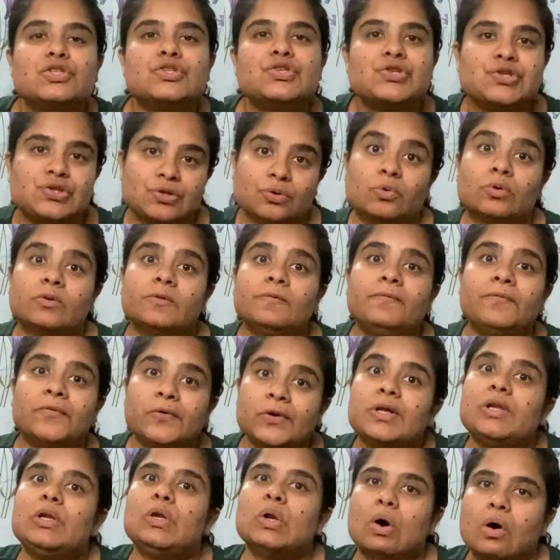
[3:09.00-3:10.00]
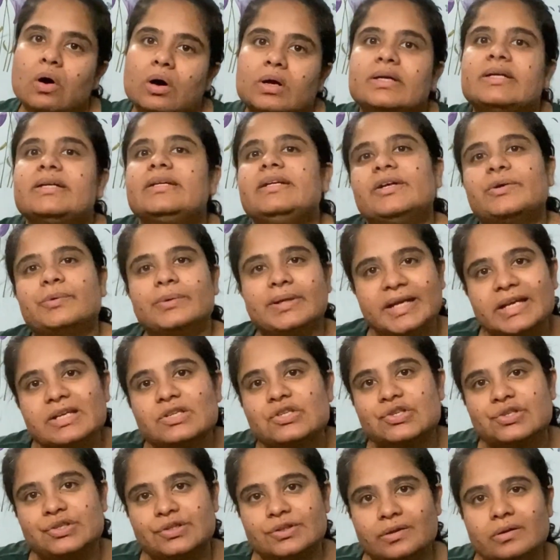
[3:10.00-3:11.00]
shown for a longer
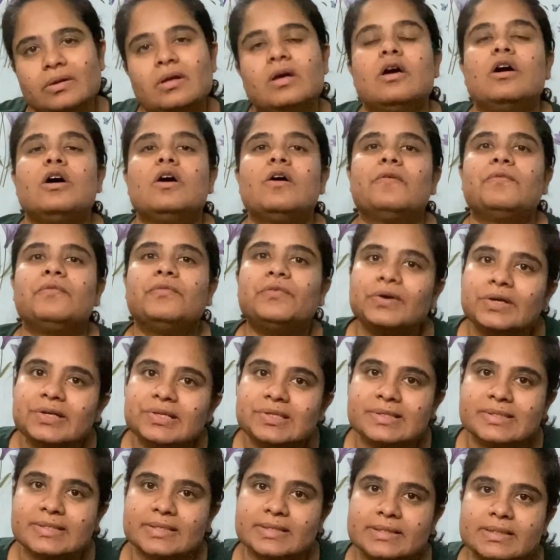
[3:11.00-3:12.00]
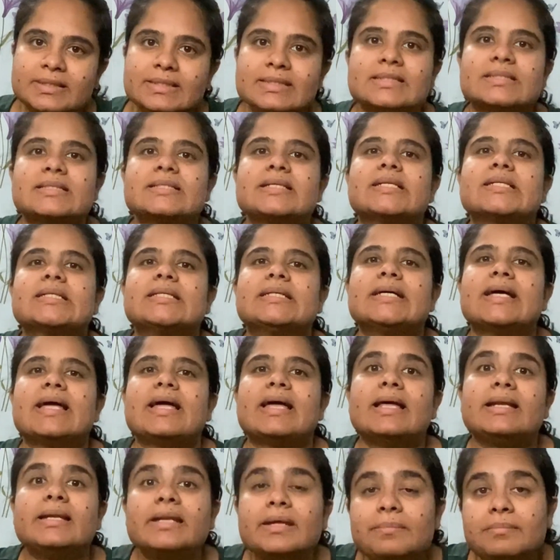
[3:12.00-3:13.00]
duration versus
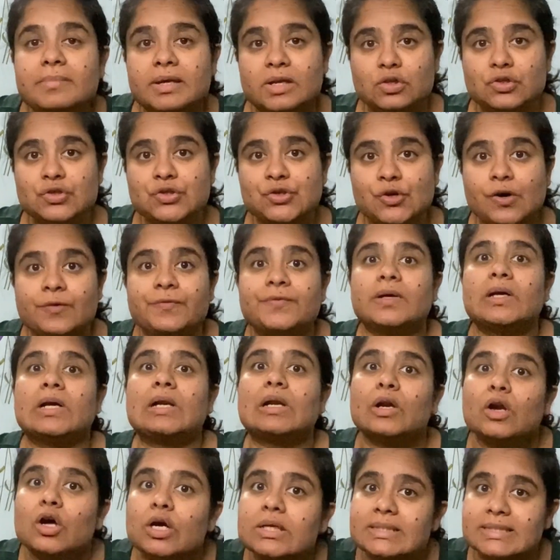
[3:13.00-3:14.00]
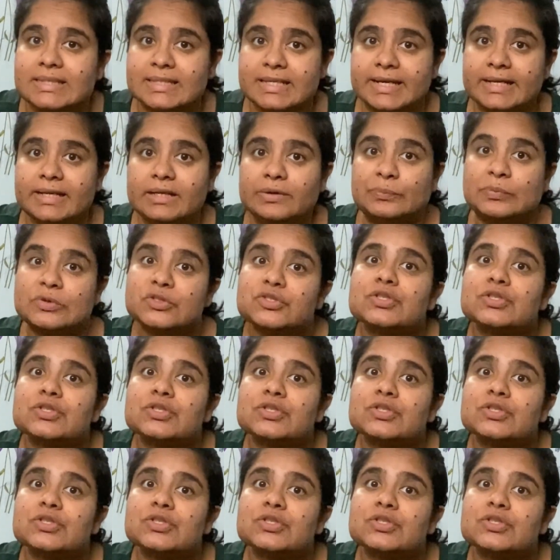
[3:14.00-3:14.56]
an image of a closet which